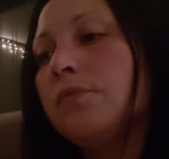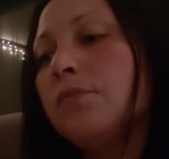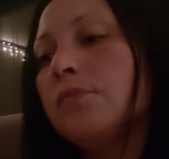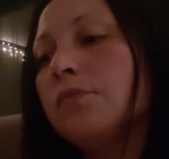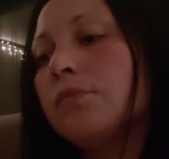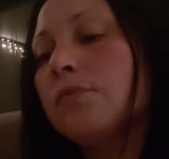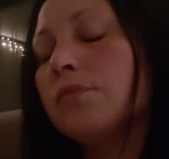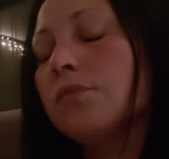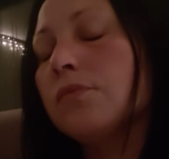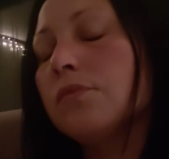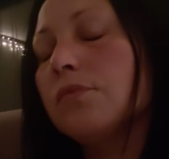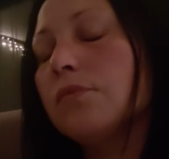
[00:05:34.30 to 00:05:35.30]

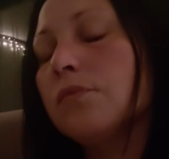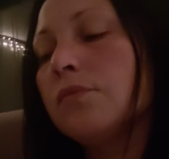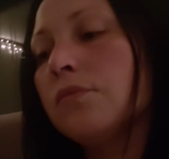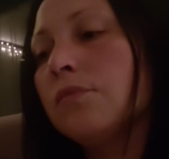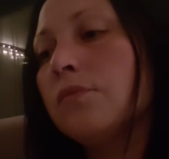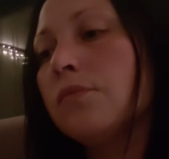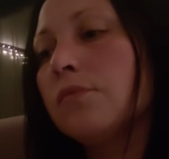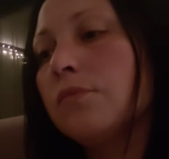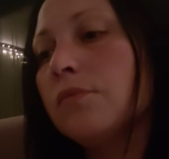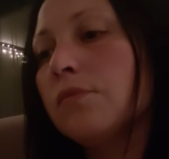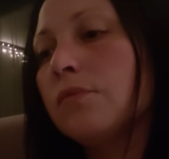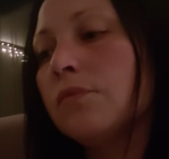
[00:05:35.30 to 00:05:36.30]

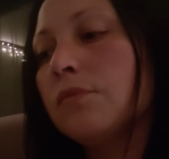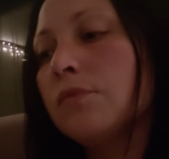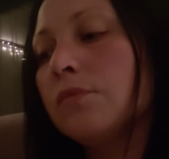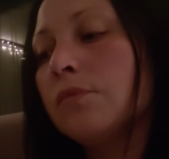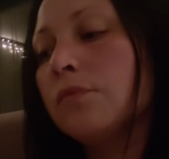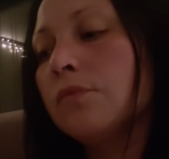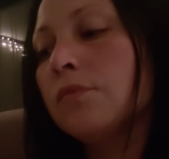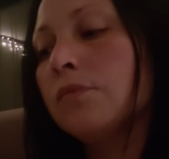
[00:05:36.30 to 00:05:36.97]
[no speech]